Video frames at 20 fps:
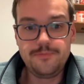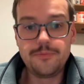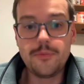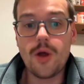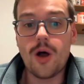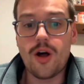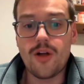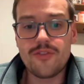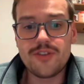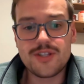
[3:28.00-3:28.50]

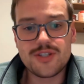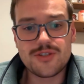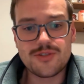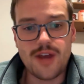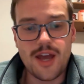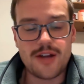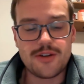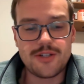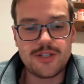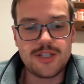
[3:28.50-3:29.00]
All these
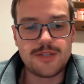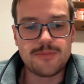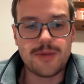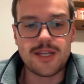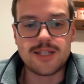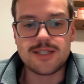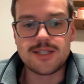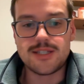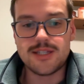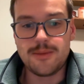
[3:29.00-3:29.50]
strategies
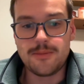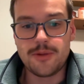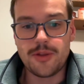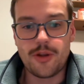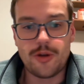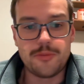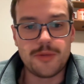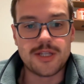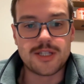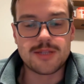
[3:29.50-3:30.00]
might seem a
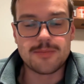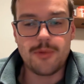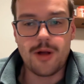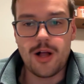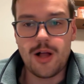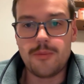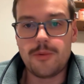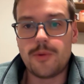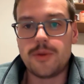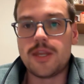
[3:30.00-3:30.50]
little bit
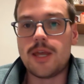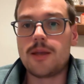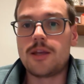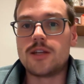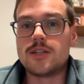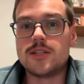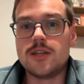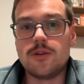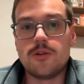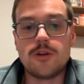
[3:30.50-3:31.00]
small, but when they
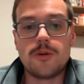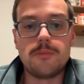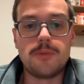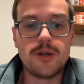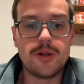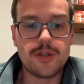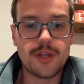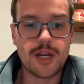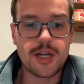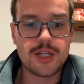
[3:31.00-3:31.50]
continue to
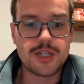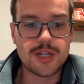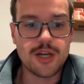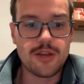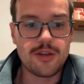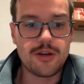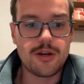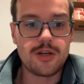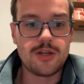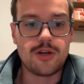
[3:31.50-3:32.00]
build on each
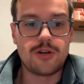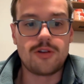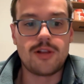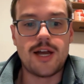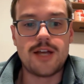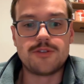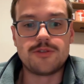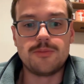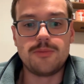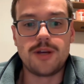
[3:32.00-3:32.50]
other, your
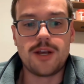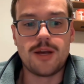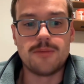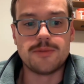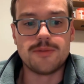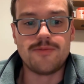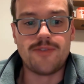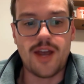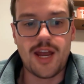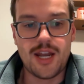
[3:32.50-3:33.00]
classroom becomes
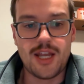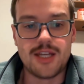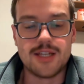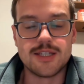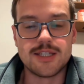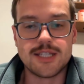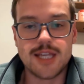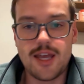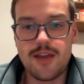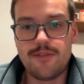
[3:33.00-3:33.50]
inviting
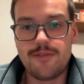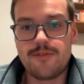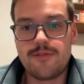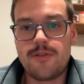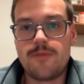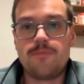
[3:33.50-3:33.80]
and safe,